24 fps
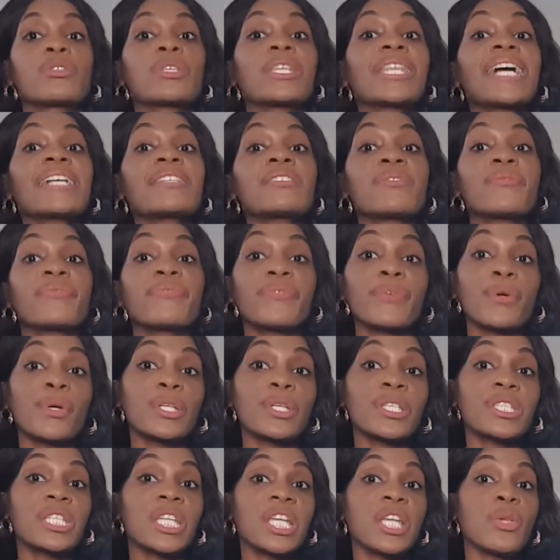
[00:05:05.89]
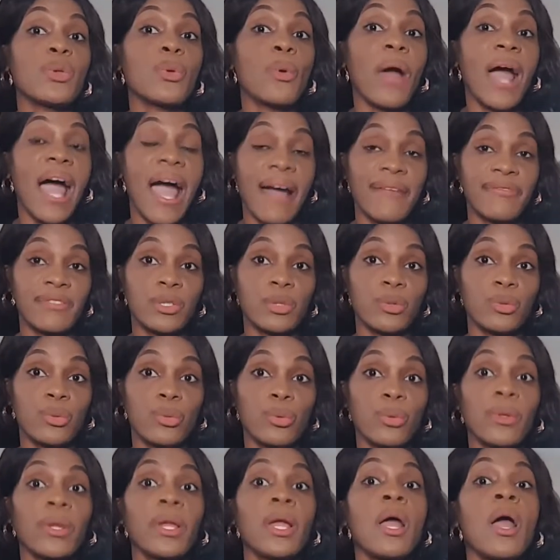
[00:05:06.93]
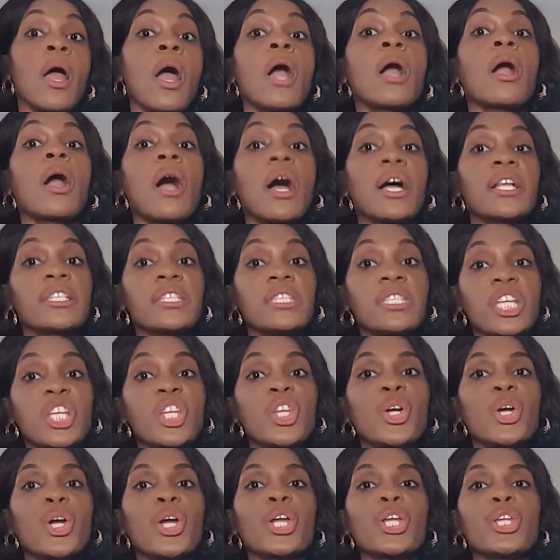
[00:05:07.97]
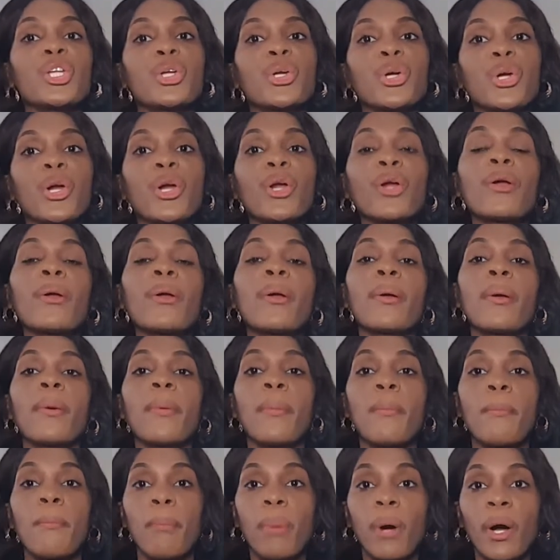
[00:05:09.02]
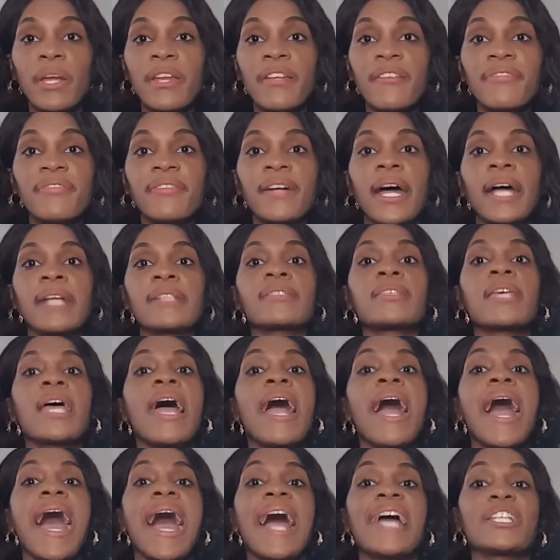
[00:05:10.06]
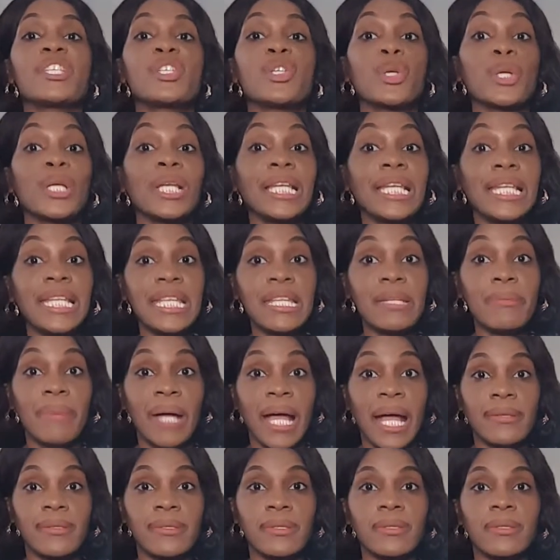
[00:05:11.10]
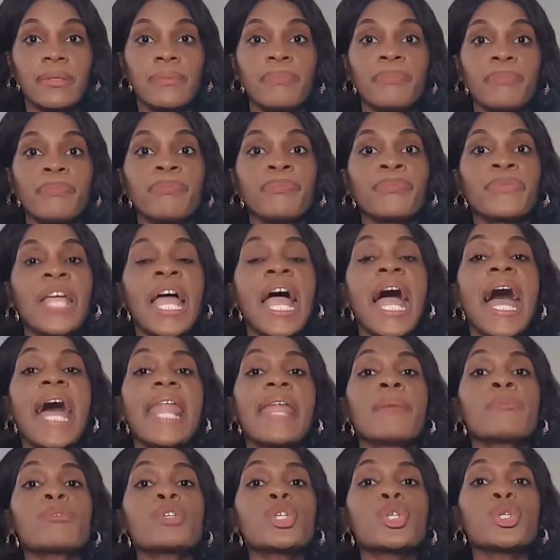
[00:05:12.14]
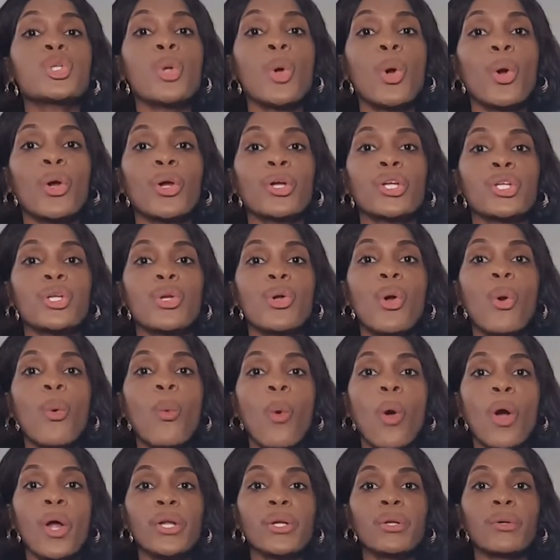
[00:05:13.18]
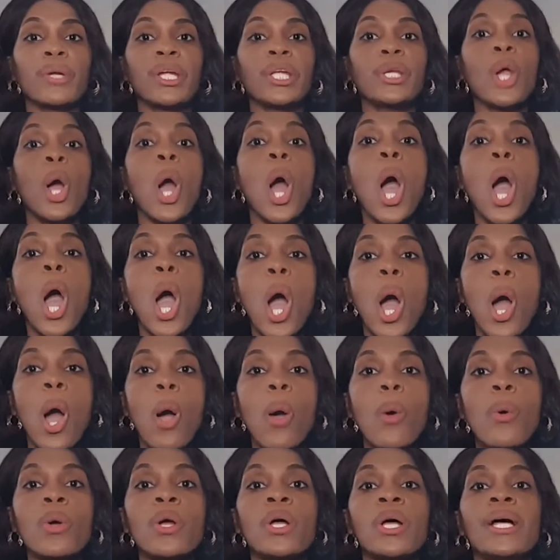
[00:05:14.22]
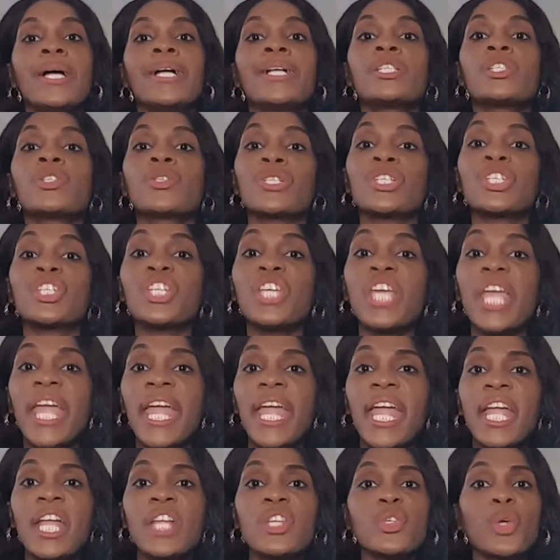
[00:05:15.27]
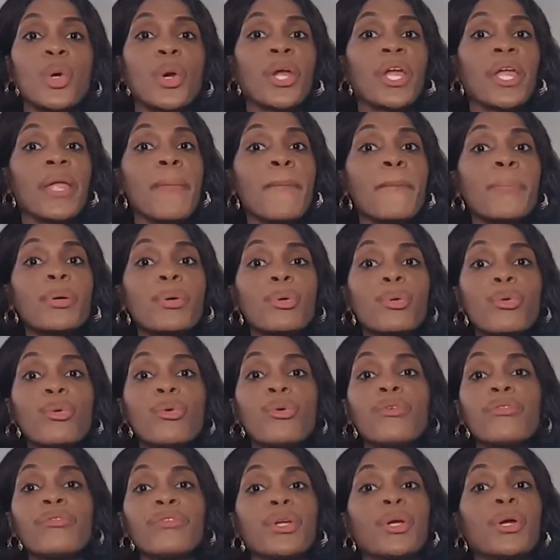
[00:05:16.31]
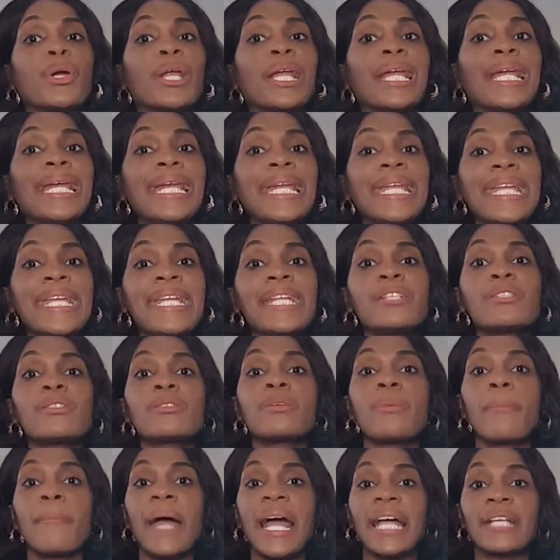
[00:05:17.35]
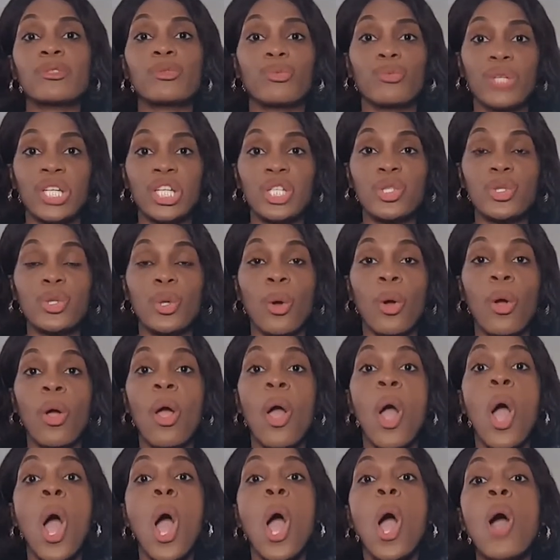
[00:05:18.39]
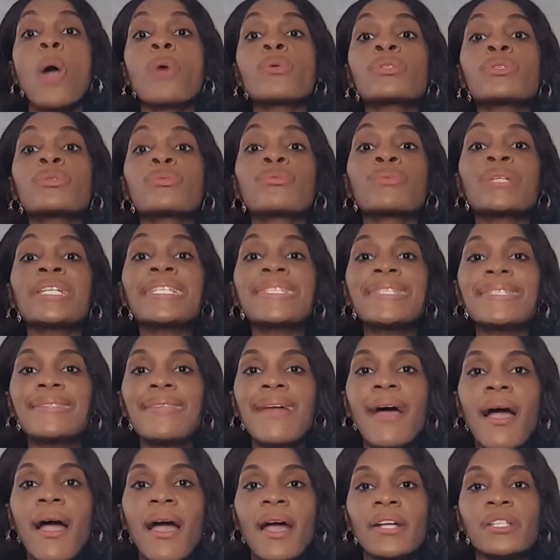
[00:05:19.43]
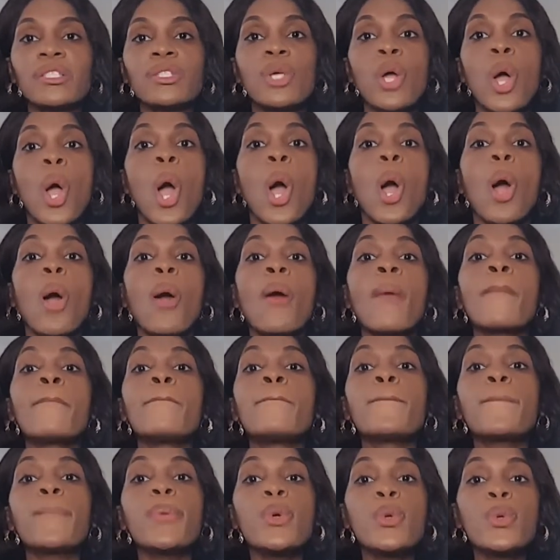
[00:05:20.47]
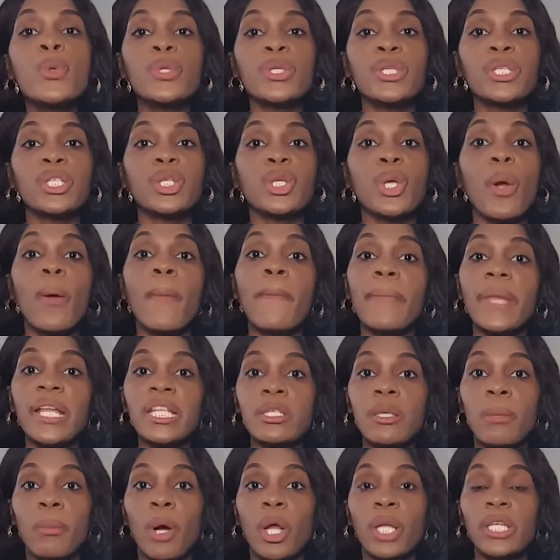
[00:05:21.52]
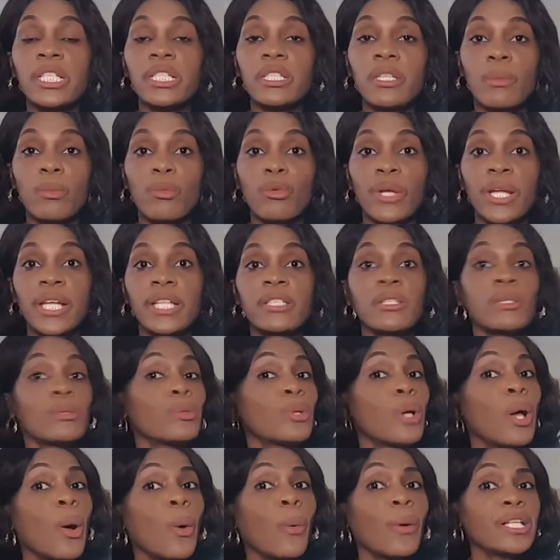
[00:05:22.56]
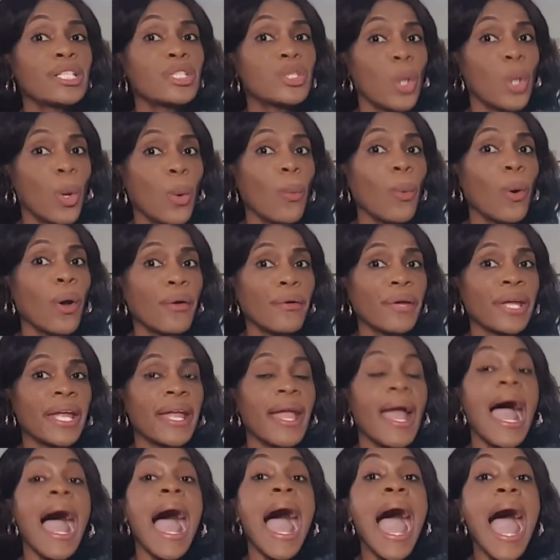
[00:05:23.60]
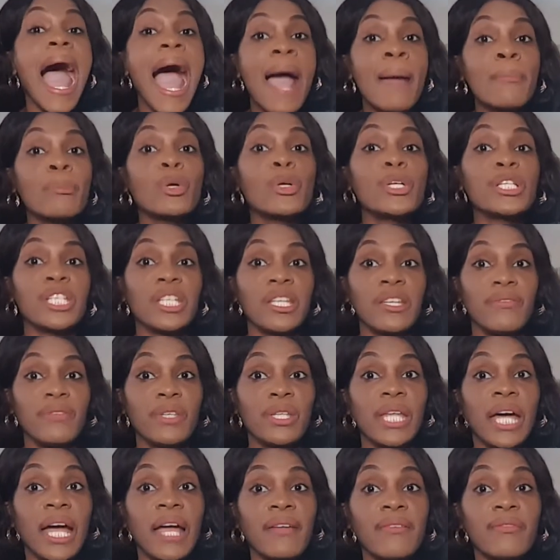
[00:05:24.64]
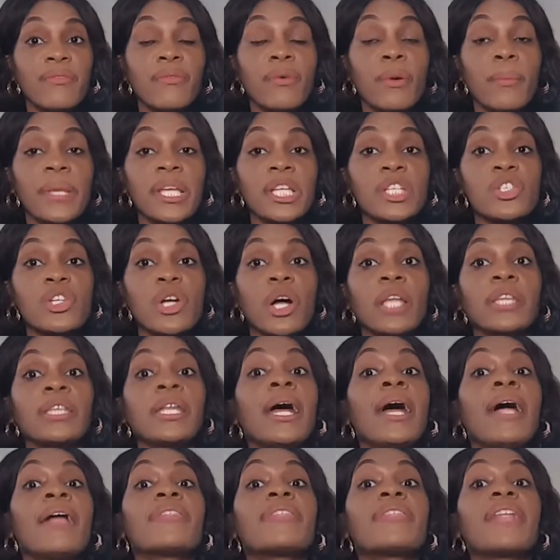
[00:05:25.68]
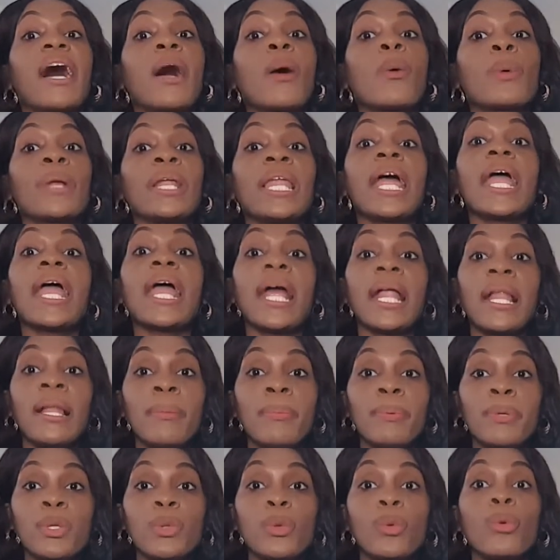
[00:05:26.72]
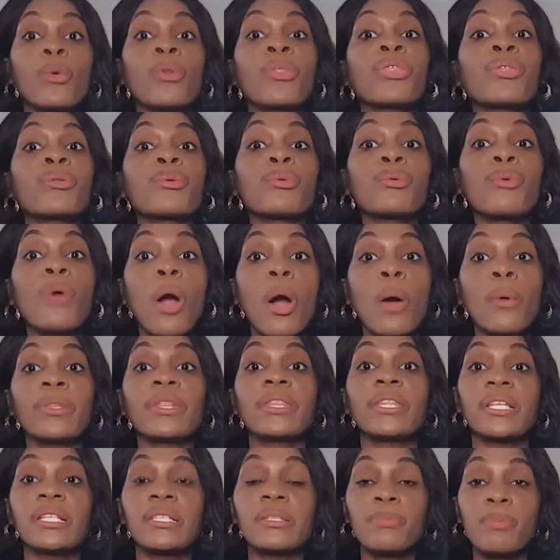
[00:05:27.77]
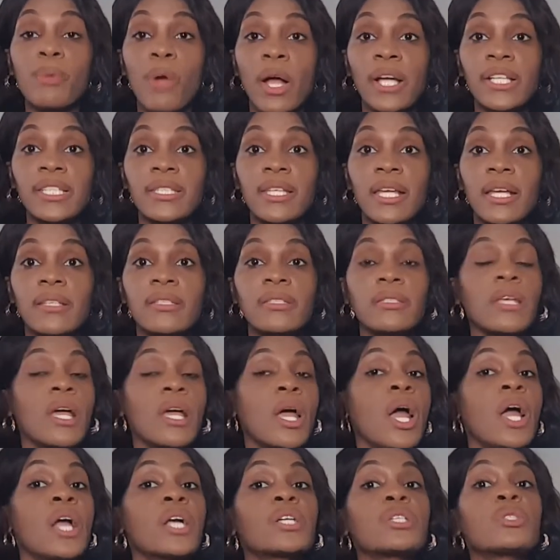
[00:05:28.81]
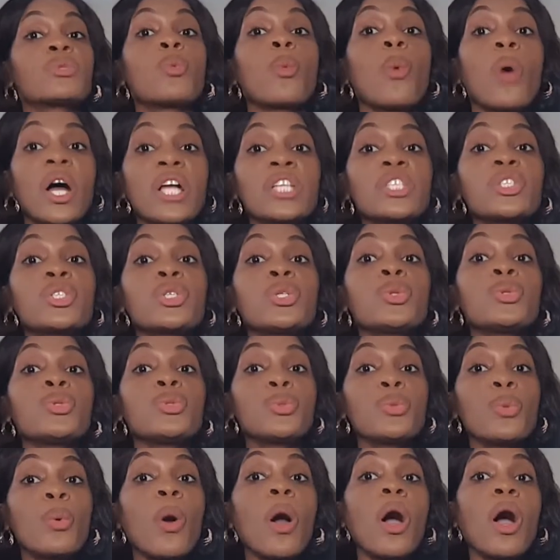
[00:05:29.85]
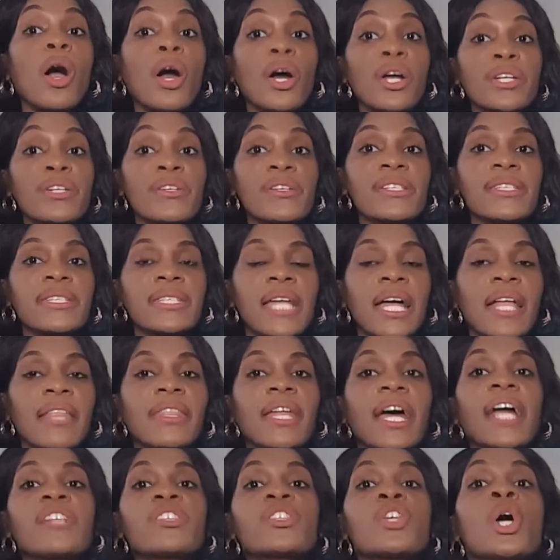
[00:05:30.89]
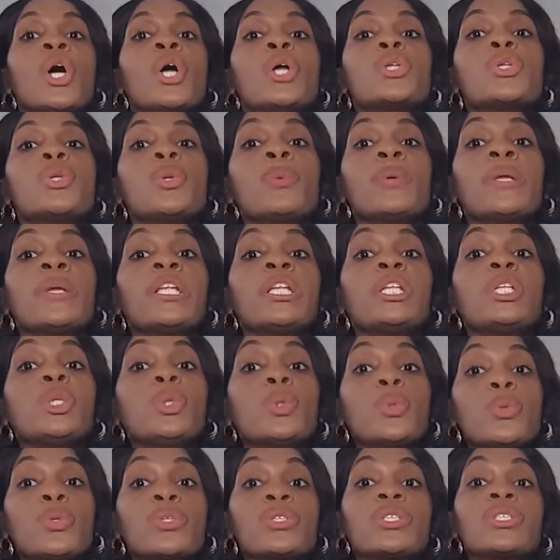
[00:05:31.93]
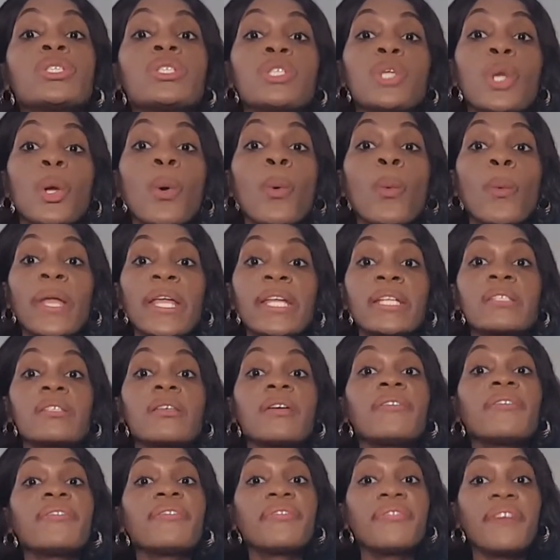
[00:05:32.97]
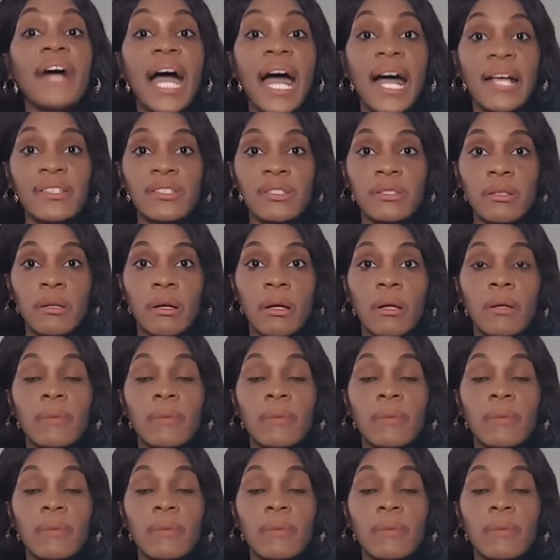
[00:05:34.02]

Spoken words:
So that's the first thing you have to do. Consider your body fat and your lean mass. And I'm sure you're wondering how to change or improve your lean to mass ratio, how to restart or boost your metabolism rate. Well, don't worry. I'm going to give you that information that will help you throughout this process. Because once you do understand that, you will lose your weight faster.